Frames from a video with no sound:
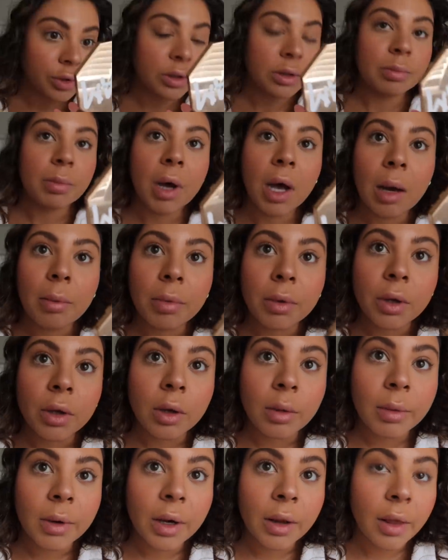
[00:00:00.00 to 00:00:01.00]
Just pop a
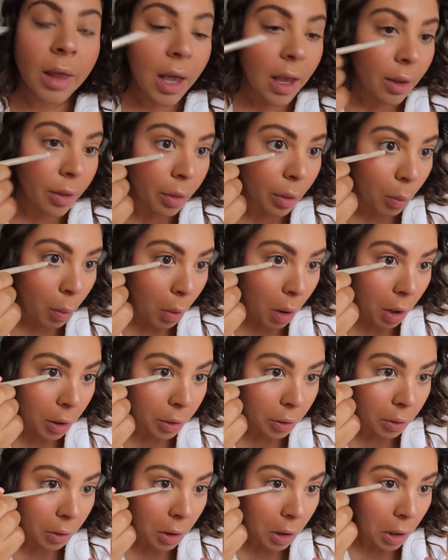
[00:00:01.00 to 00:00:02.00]
little bit of that in the
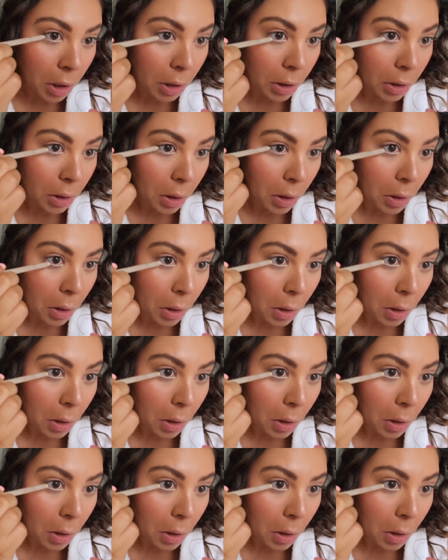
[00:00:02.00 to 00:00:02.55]
waterline.